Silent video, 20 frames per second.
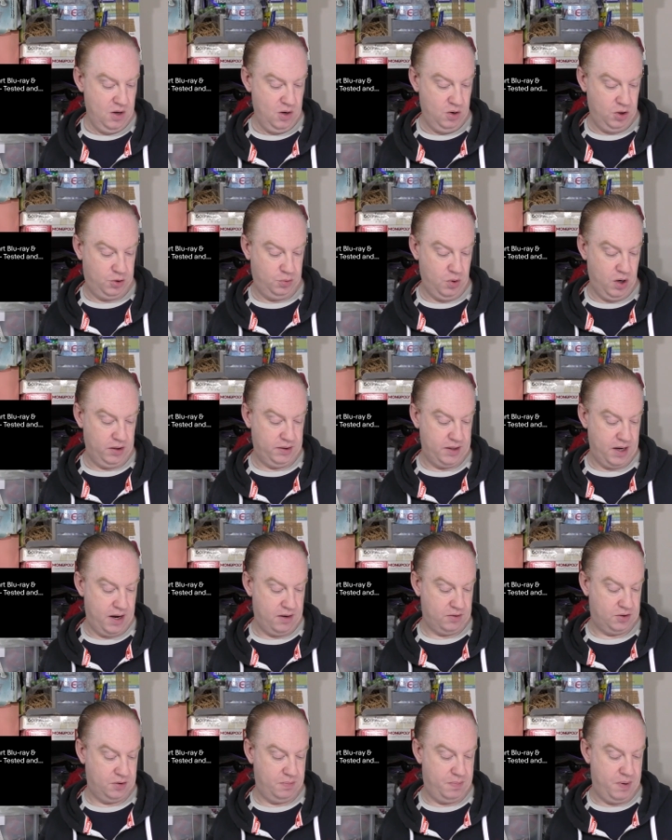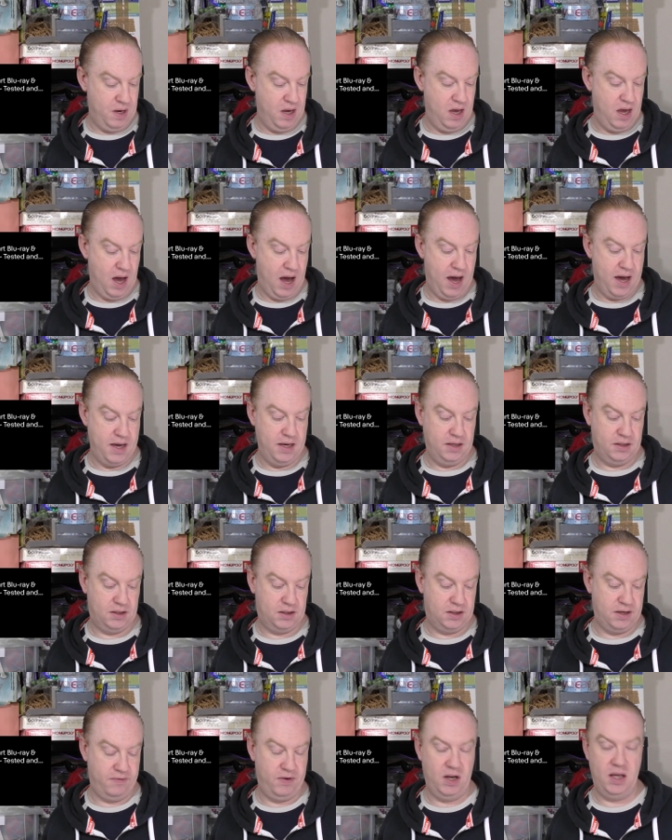which worked out to be a
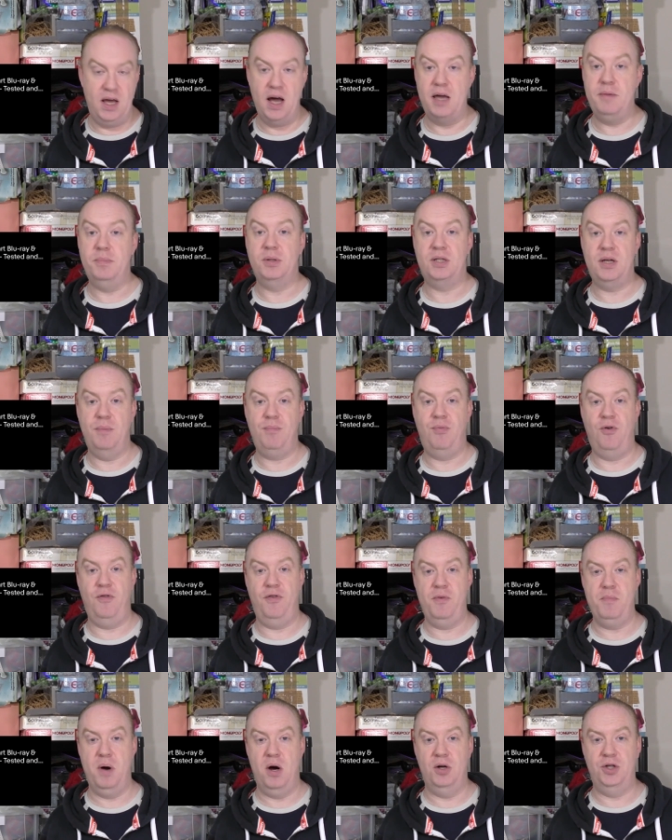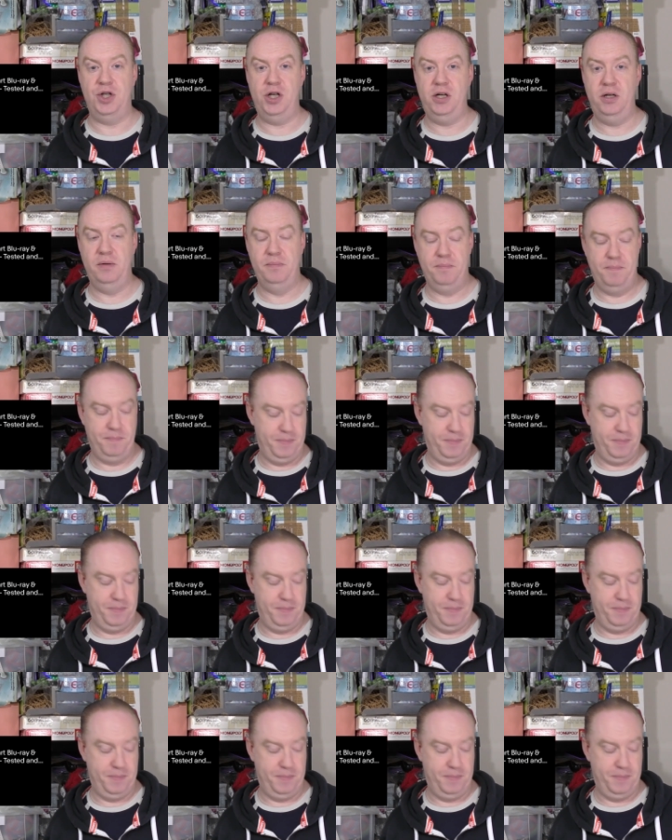78% profit margin.